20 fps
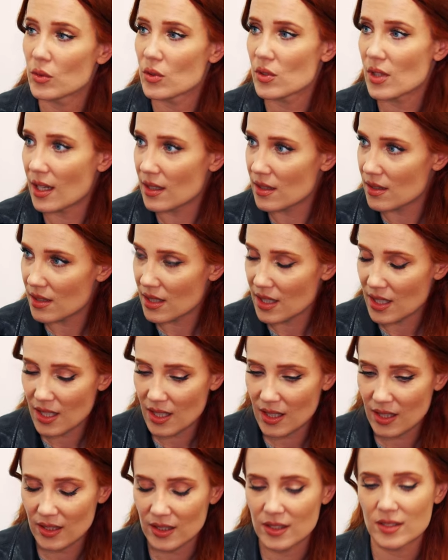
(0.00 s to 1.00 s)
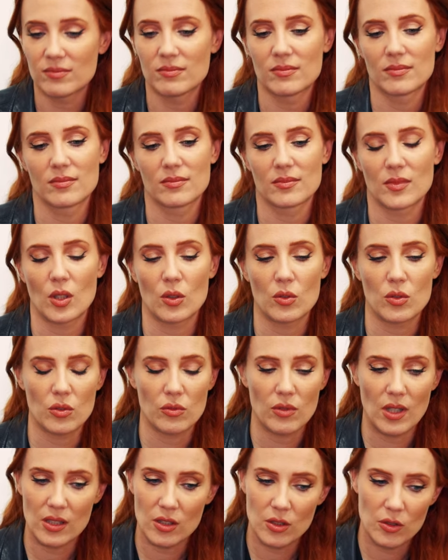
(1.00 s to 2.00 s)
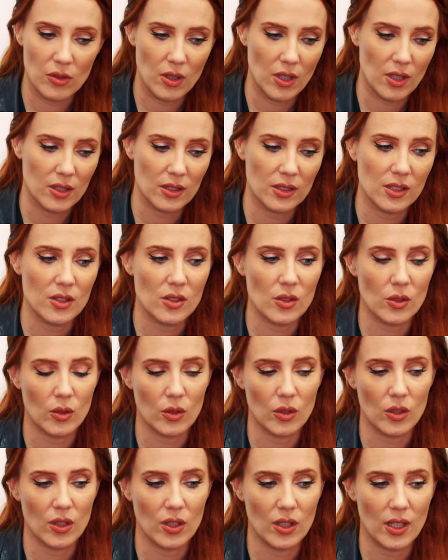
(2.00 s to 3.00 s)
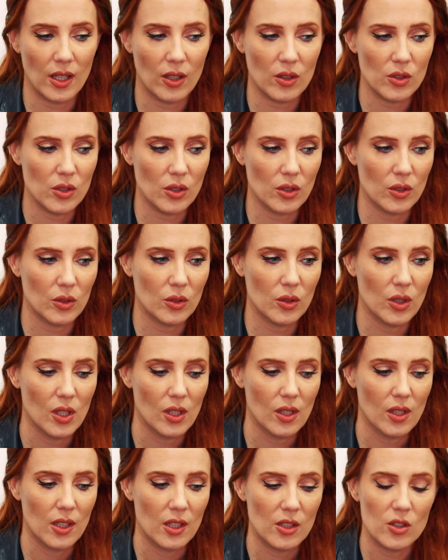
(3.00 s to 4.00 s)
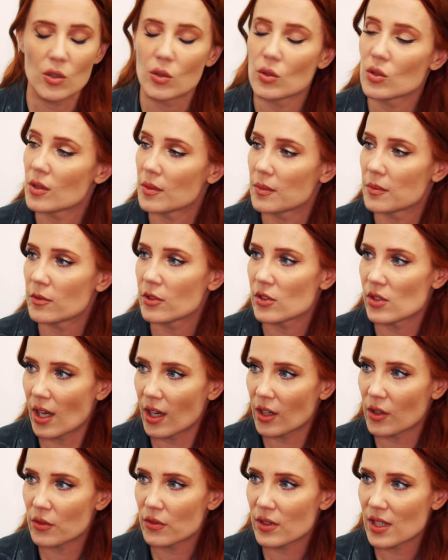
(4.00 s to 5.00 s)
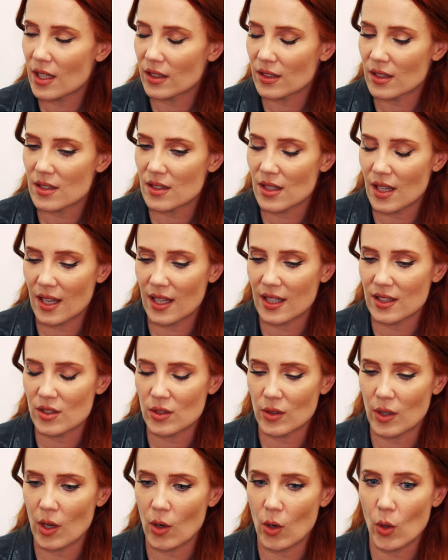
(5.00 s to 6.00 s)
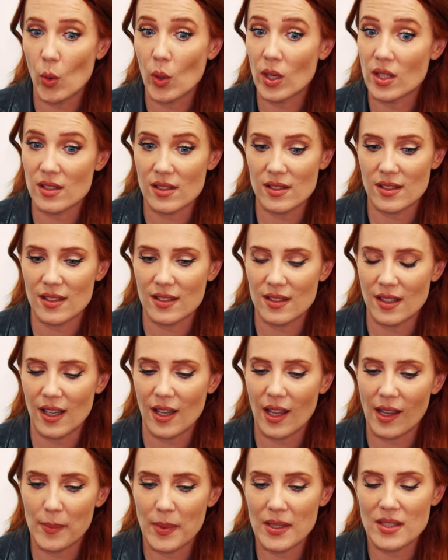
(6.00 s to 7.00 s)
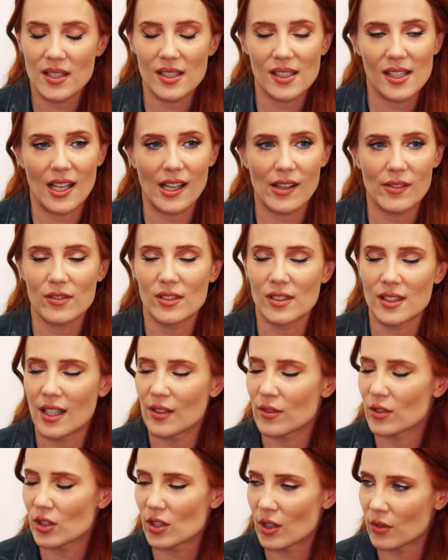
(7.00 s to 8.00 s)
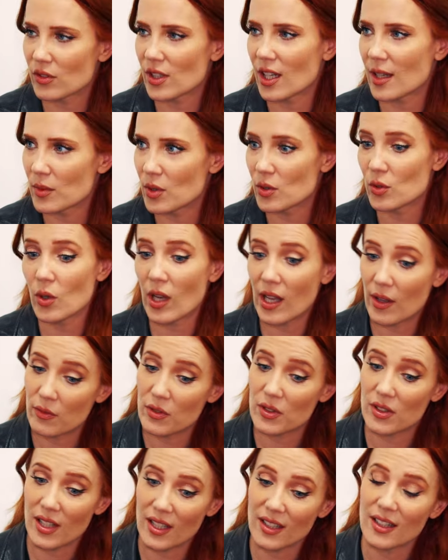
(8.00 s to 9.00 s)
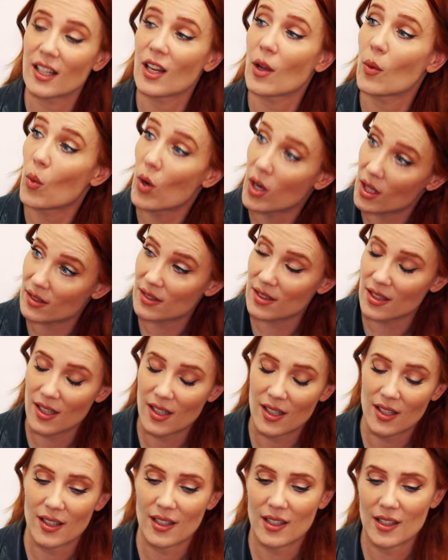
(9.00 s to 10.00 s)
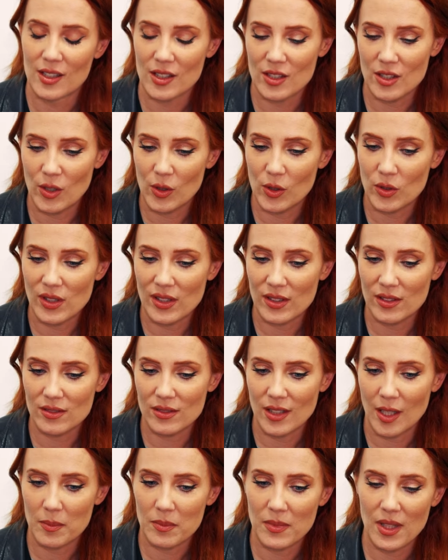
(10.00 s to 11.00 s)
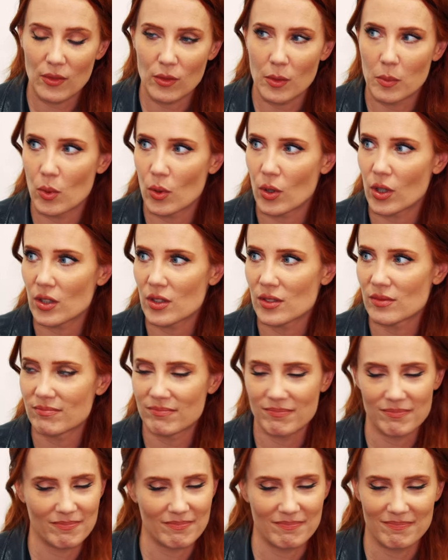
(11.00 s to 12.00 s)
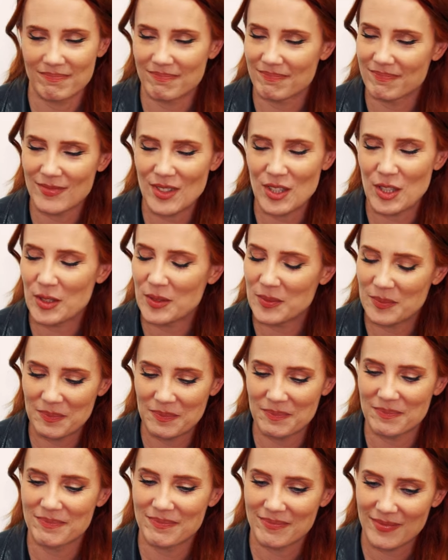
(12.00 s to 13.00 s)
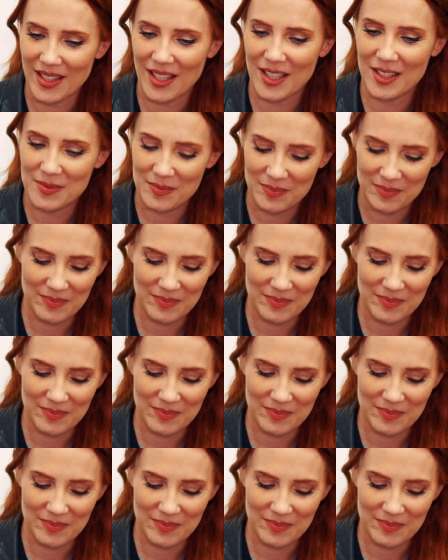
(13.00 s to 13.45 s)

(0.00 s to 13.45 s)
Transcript: sightseeing, go to restaurants, or I also do some photography on the side. So I always, I basically have never enough time to do everything that I want. So i I'm never bored. So, yeah.